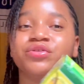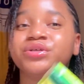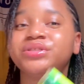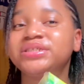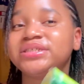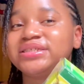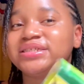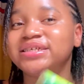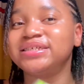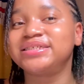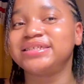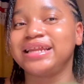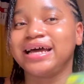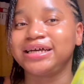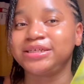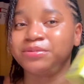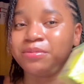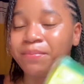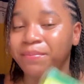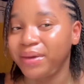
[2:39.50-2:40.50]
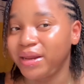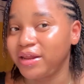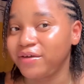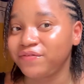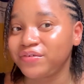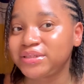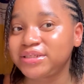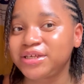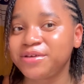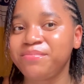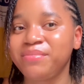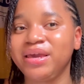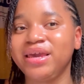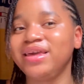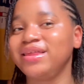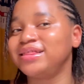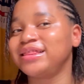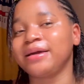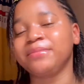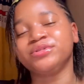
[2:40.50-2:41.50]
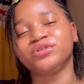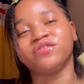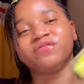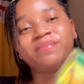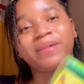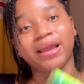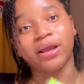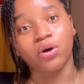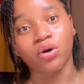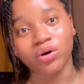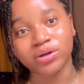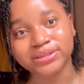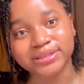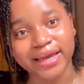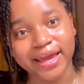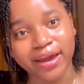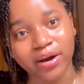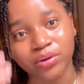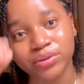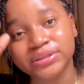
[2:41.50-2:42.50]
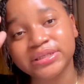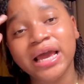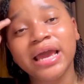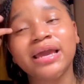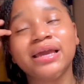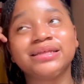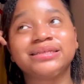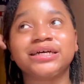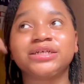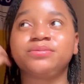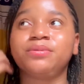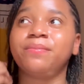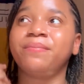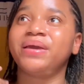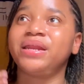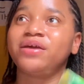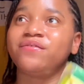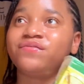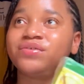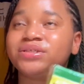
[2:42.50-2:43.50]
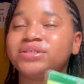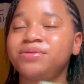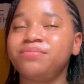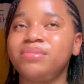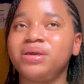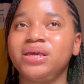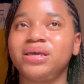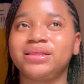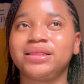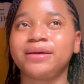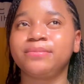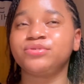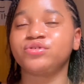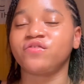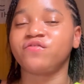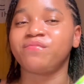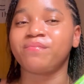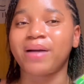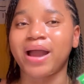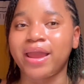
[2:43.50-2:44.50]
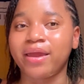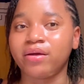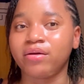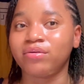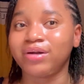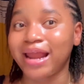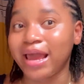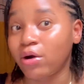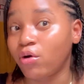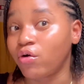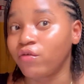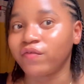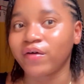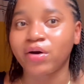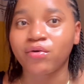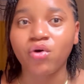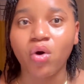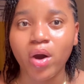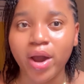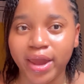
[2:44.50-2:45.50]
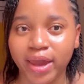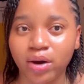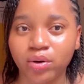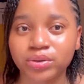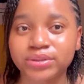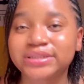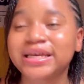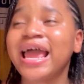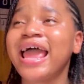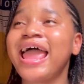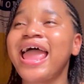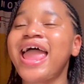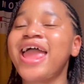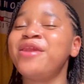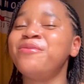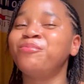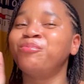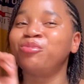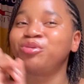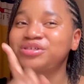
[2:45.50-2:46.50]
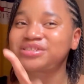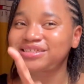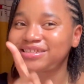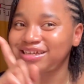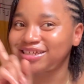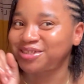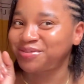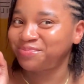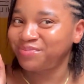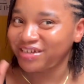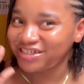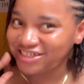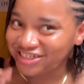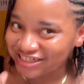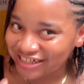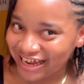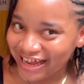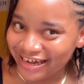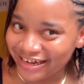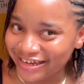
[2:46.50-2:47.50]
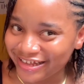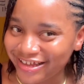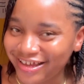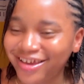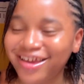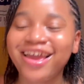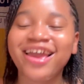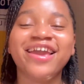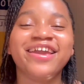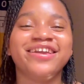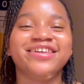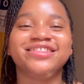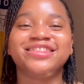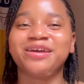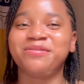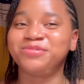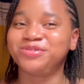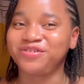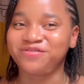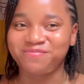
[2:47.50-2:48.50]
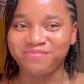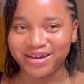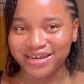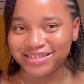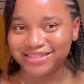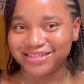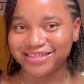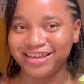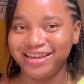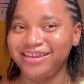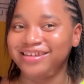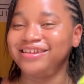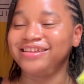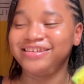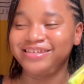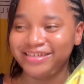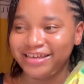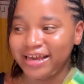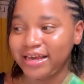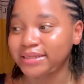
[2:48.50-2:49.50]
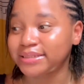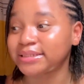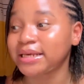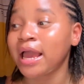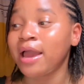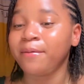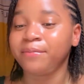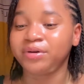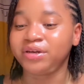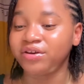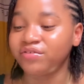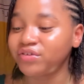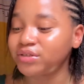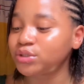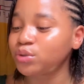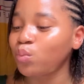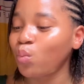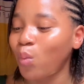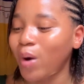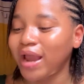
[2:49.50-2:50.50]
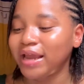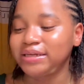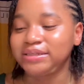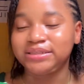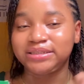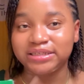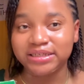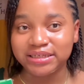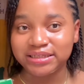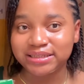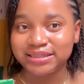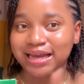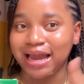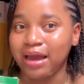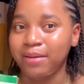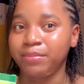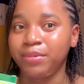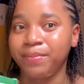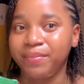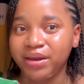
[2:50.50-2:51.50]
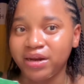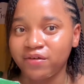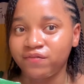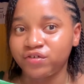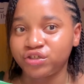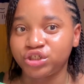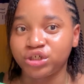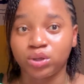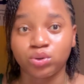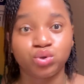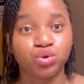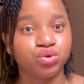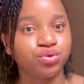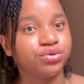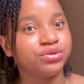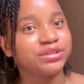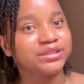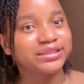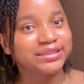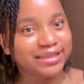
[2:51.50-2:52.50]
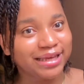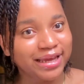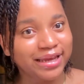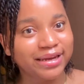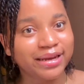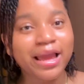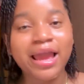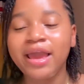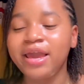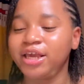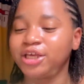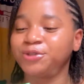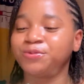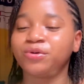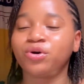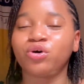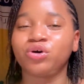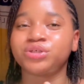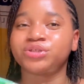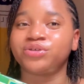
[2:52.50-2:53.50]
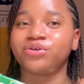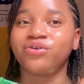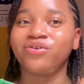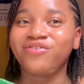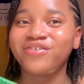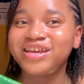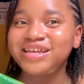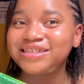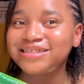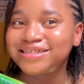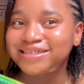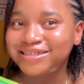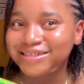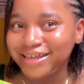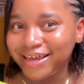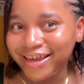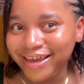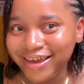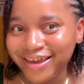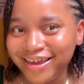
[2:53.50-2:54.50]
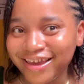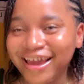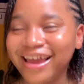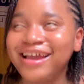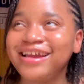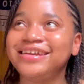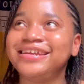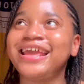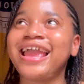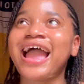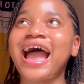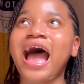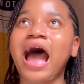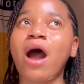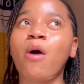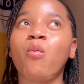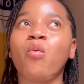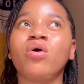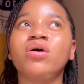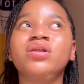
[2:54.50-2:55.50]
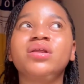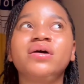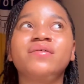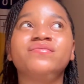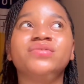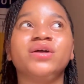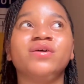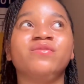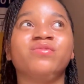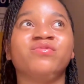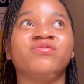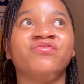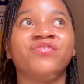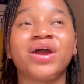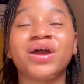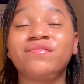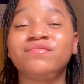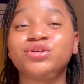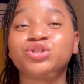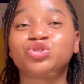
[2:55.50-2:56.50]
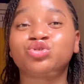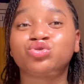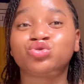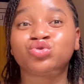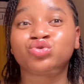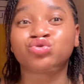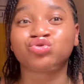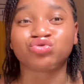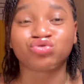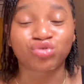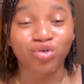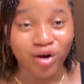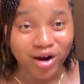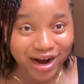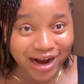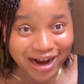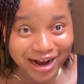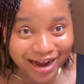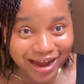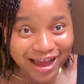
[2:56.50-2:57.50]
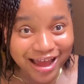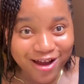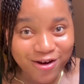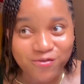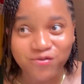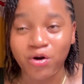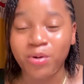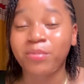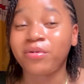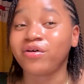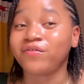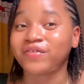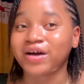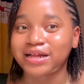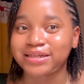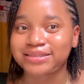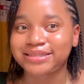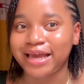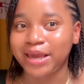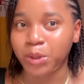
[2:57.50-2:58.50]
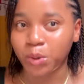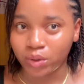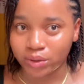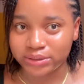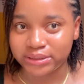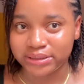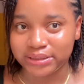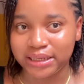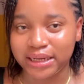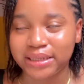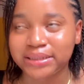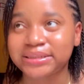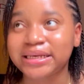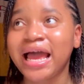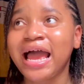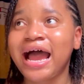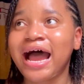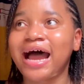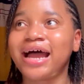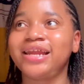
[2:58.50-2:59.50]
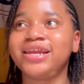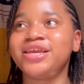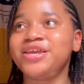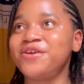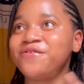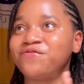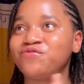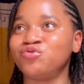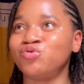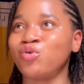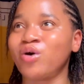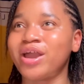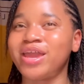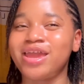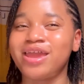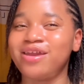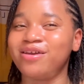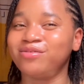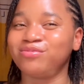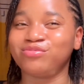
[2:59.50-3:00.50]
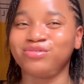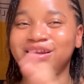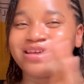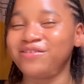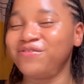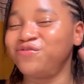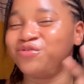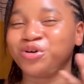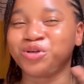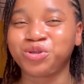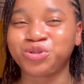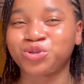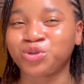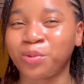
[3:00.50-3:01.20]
noticed this thing has been benefiting me in terms of my gut health. It has been benefiting me in terms of my like overall health, and most especially in terms of my skin. Yes, the reason why this can be beneficial to your skin is because green tea, they are one of the very strong form of antioxidants. And if you're